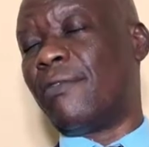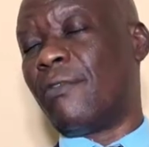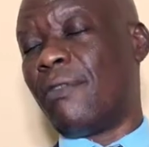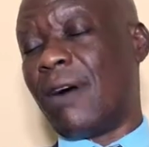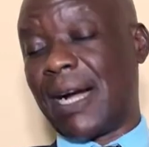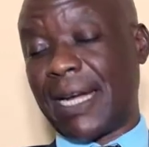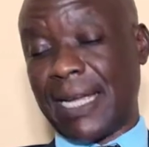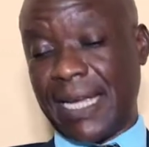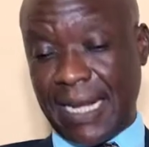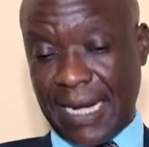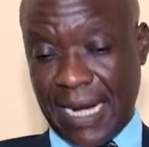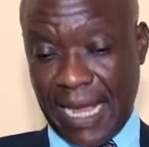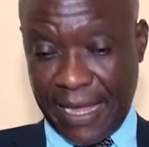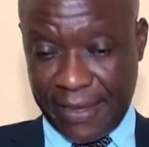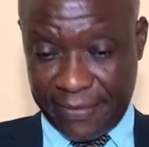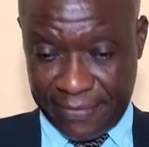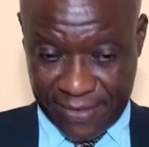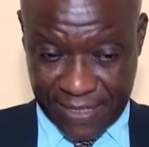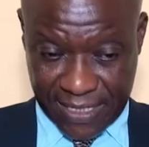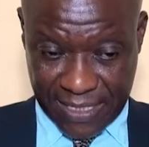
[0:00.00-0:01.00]
working
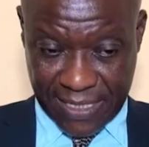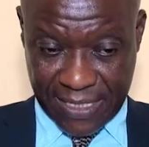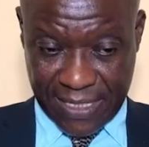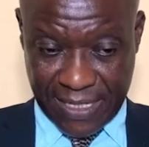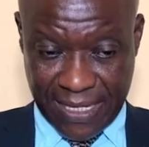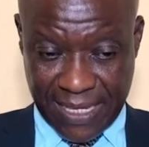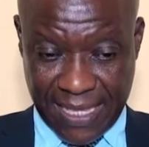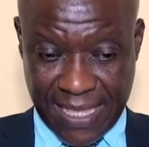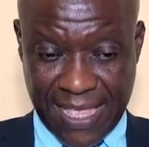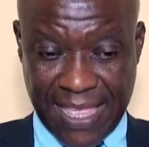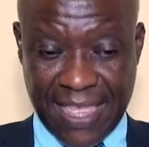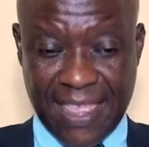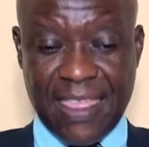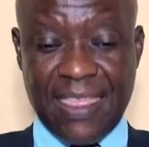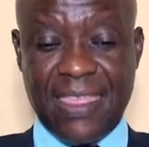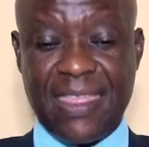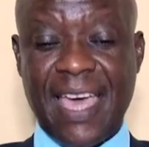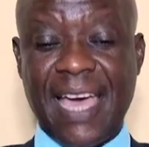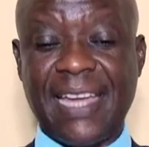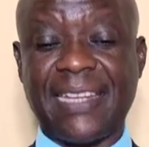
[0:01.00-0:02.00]
lives,
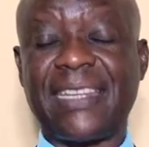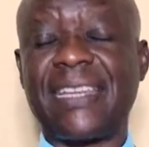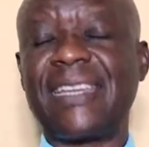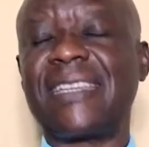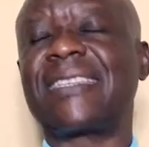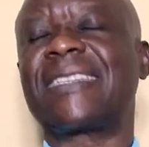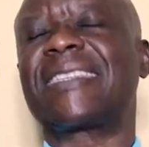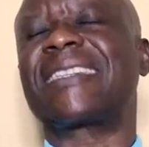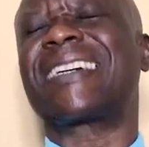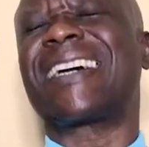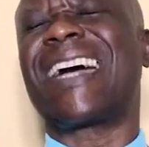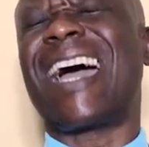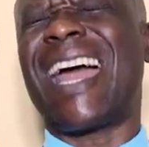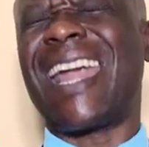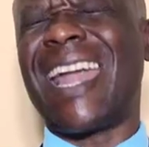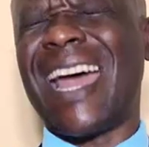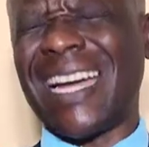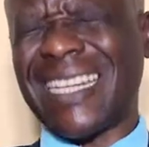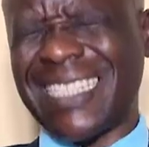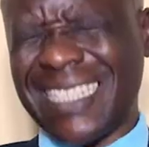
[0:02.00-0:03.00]
that is
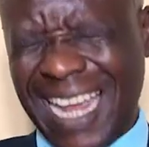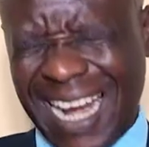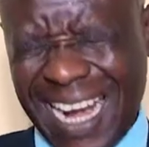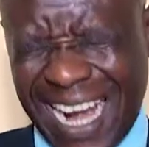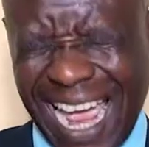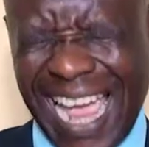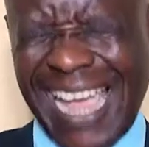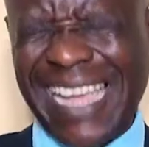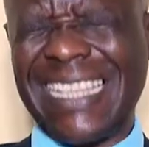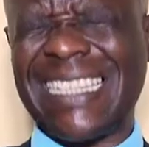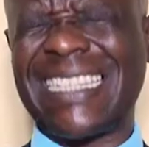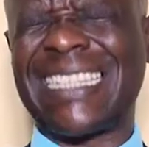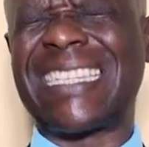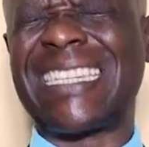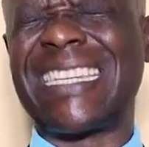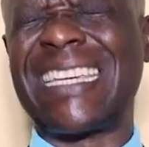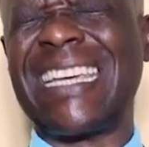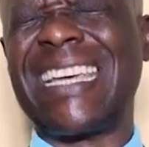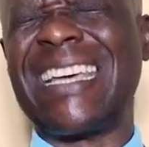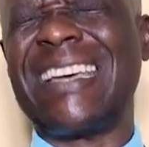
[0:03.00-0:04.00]

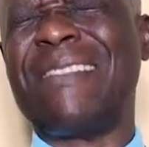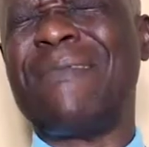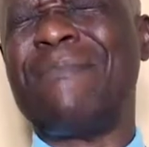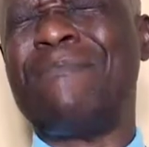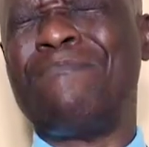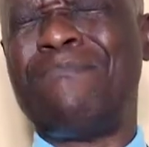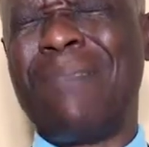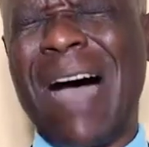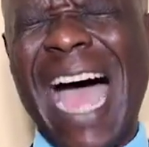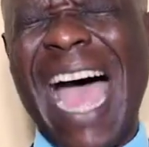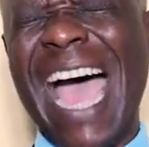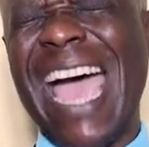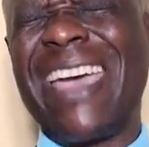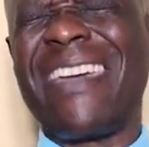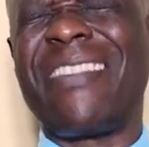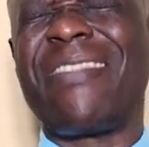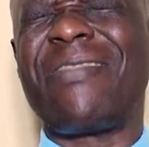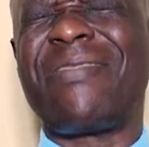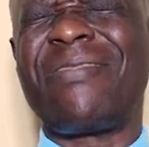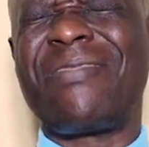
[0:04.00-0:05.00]
characterized
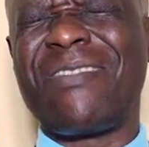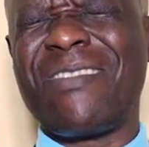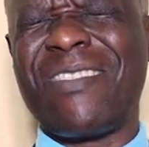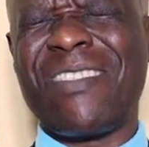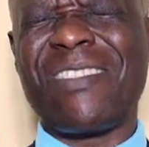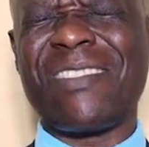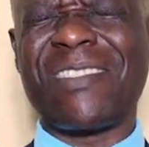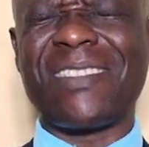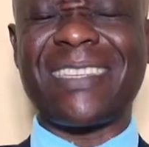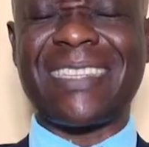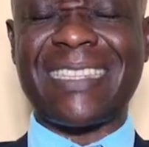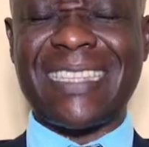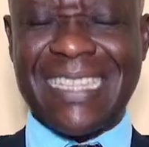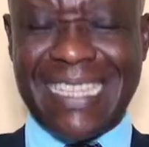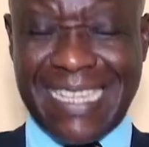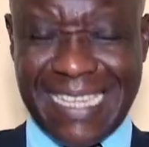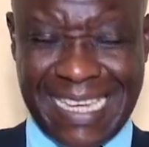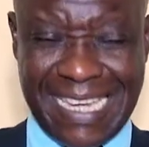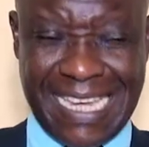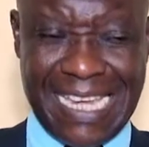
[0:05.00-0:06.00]
by those
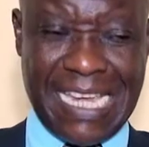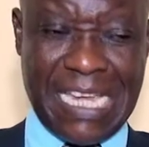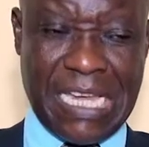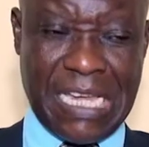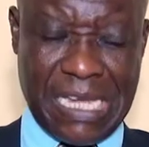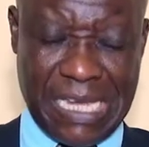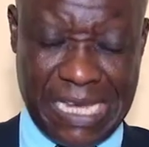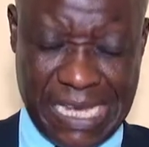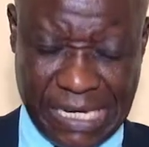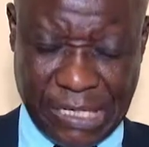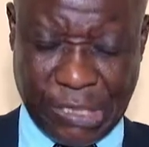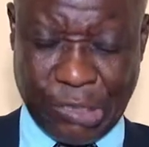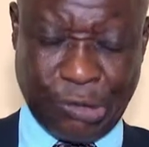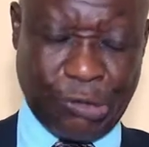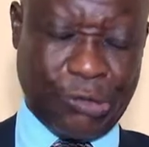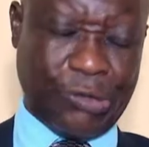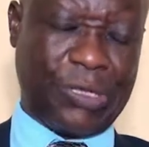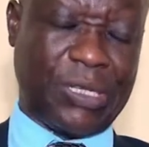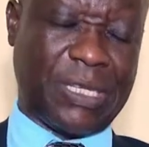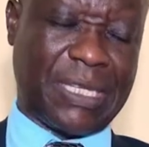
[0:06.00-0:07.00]
key
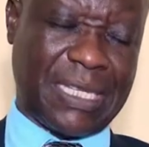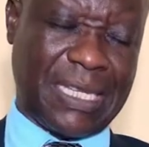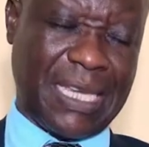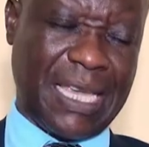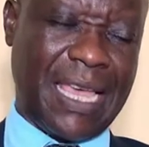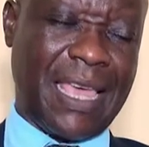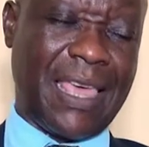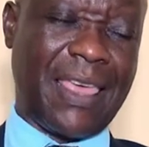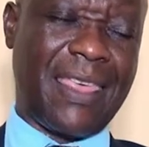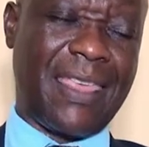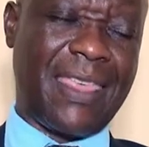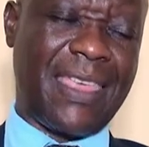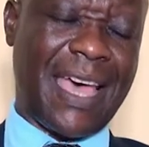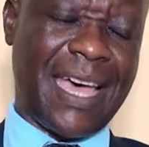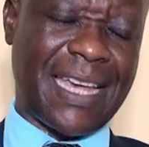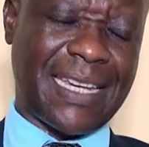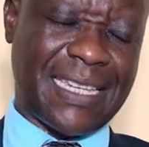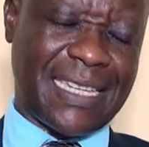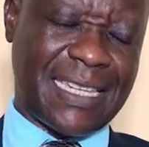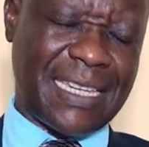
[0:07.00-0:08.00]
issues
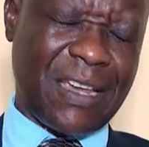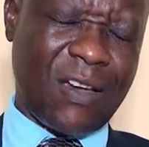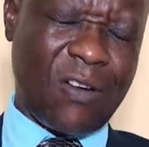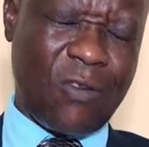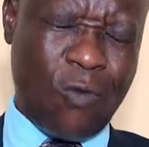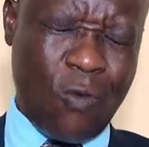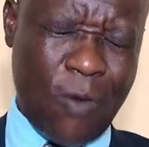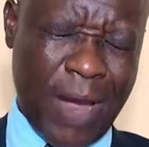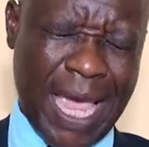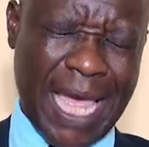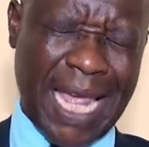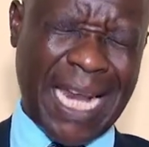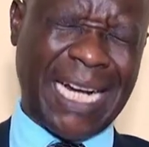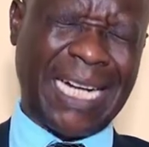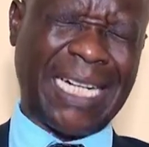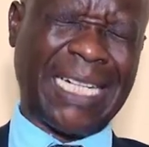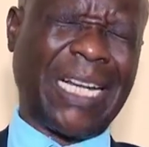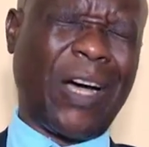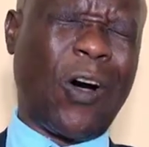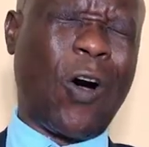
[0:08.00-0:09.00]
that
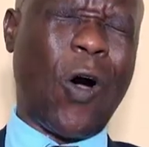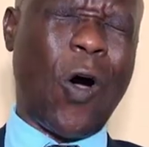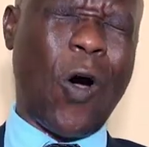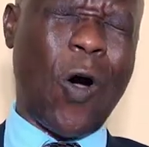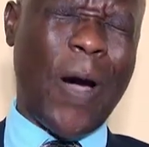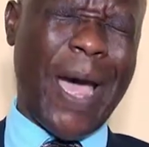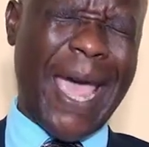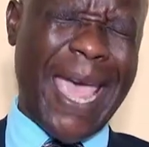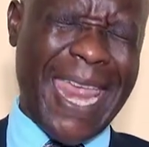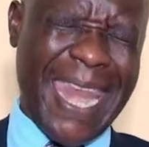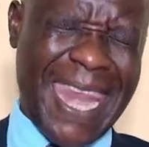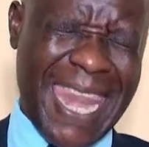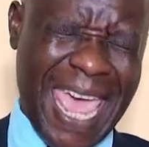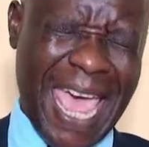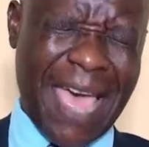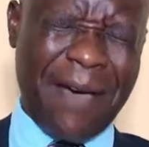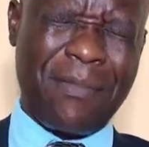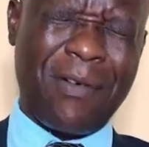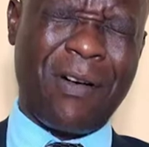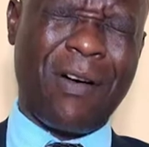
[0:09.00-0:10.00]
will or
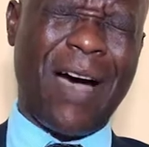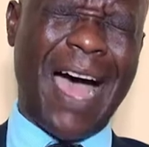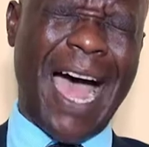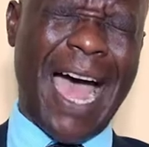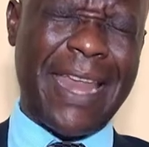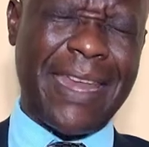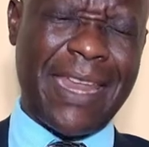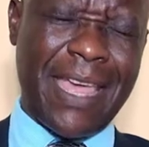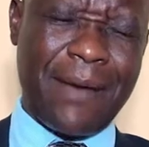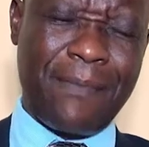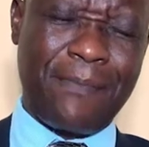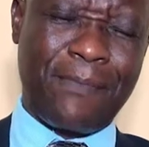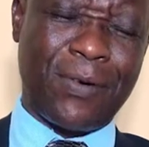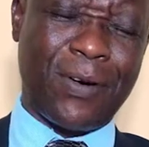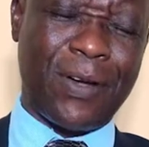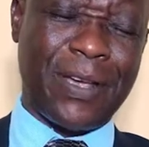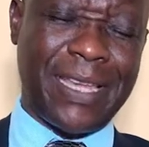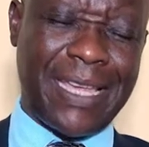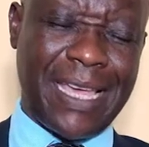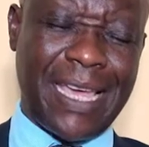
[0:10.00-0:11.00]
enable an
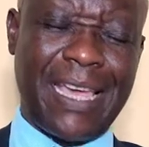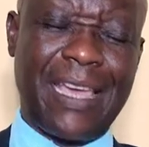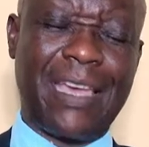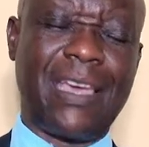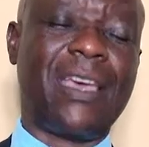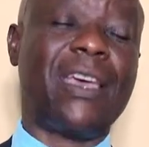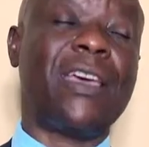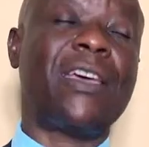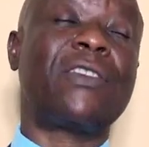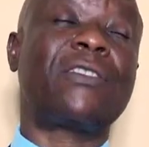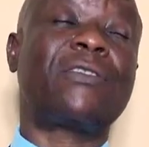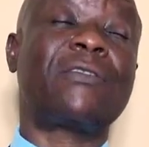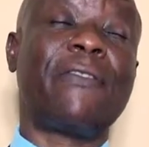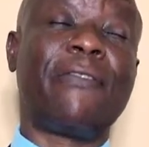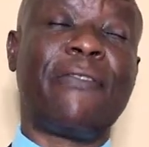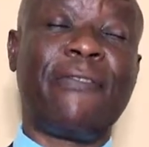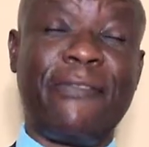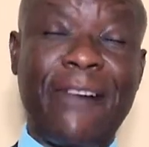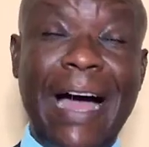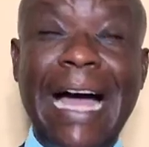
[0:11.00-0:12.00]
employee to
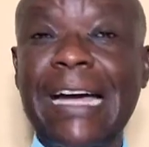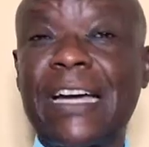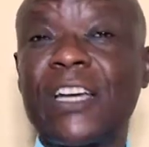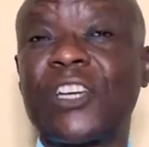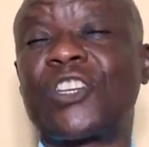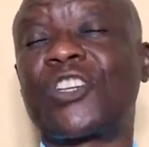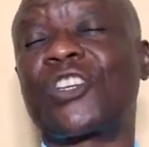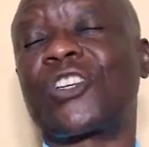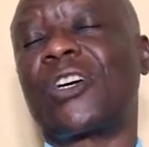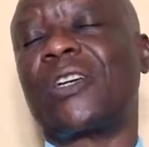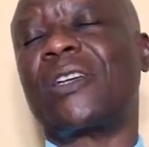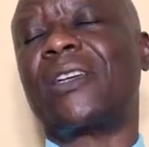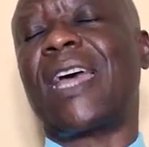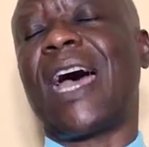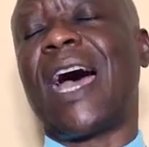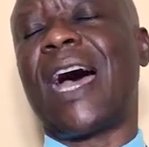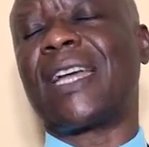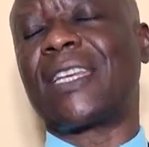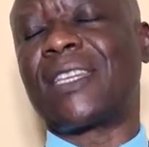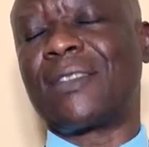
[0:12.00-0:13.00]
function
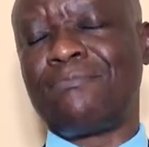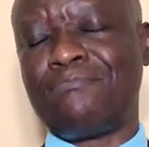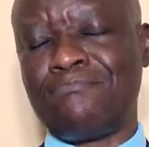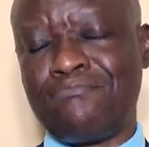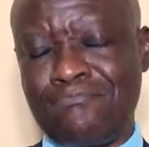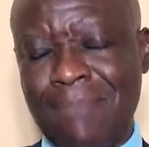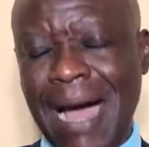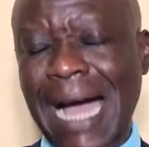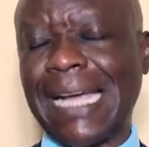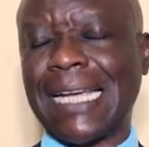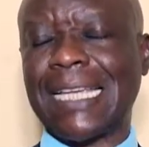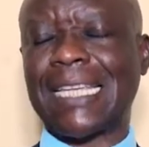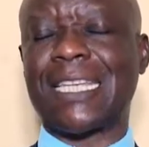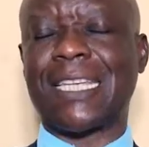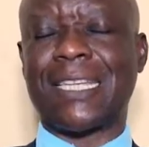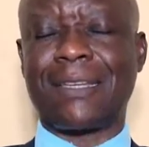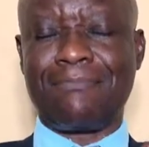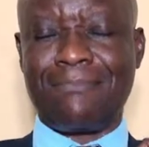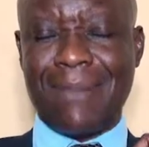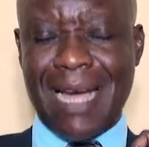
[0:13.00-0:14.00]
at
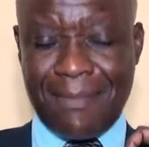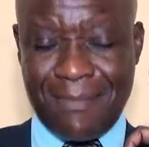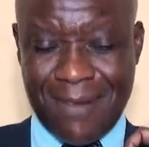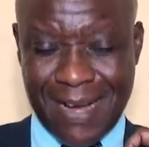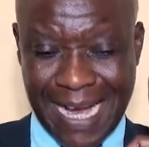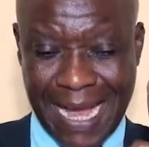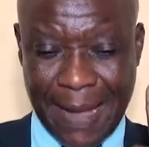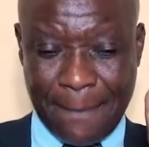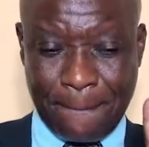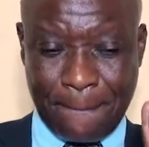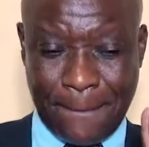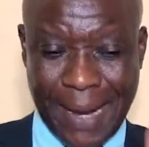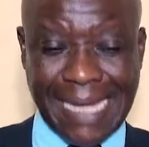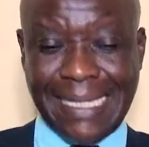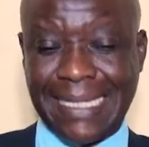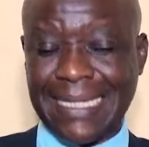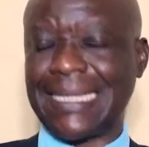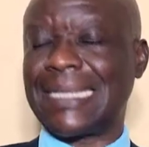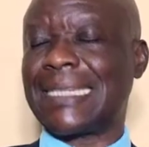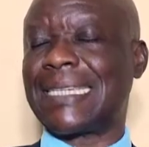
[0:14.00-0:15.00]
maximum
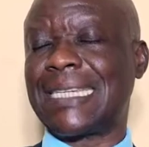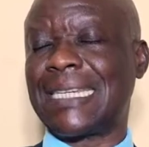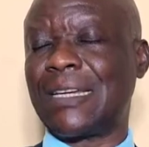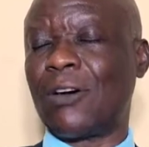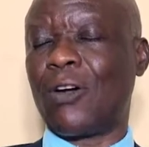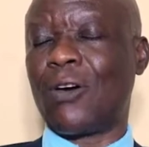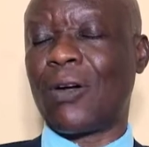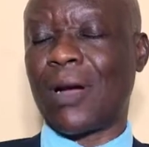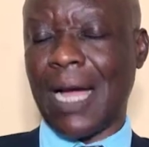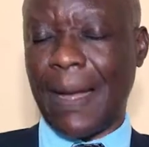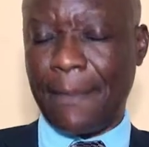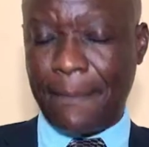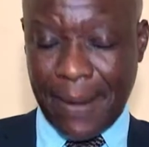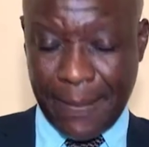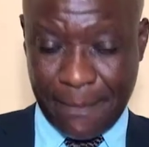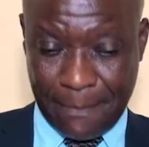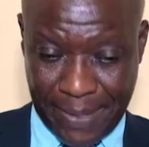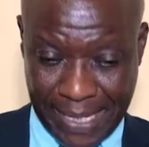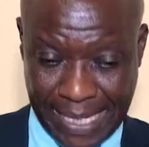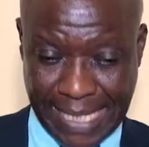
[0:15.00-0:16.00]
capacity or
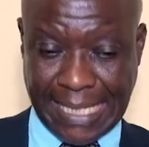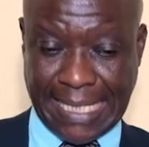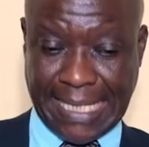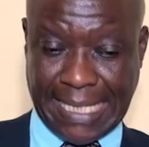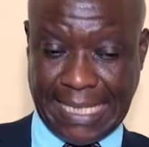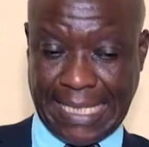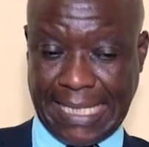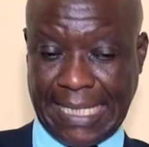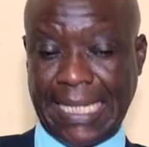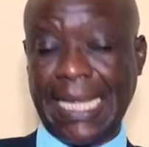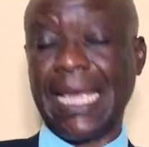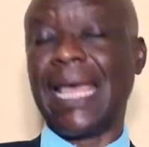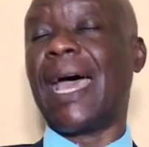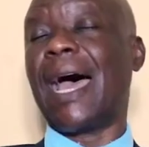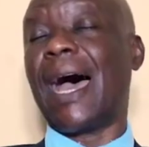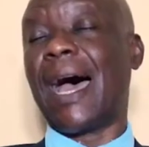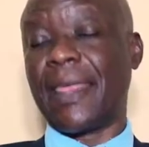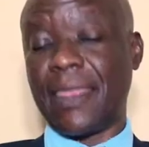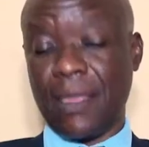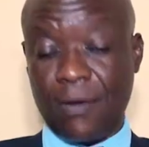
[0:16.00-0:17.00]
capability
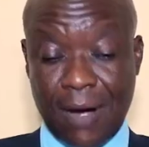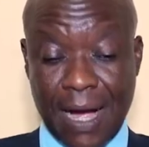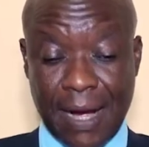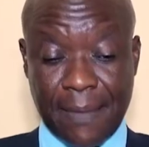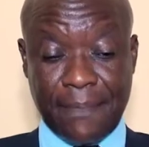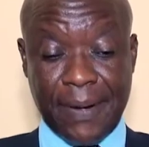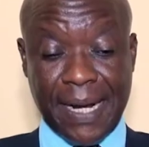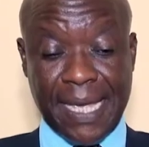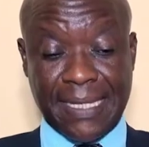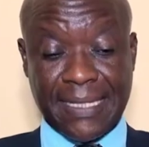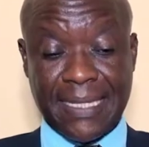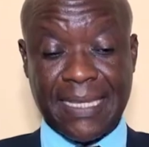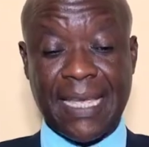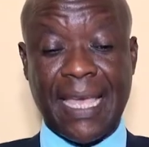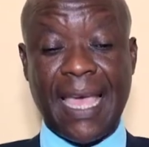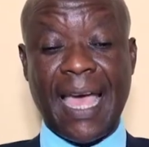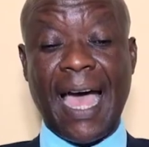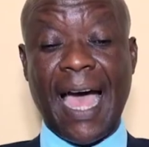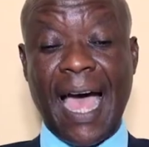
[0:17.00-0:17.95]
at the workplace.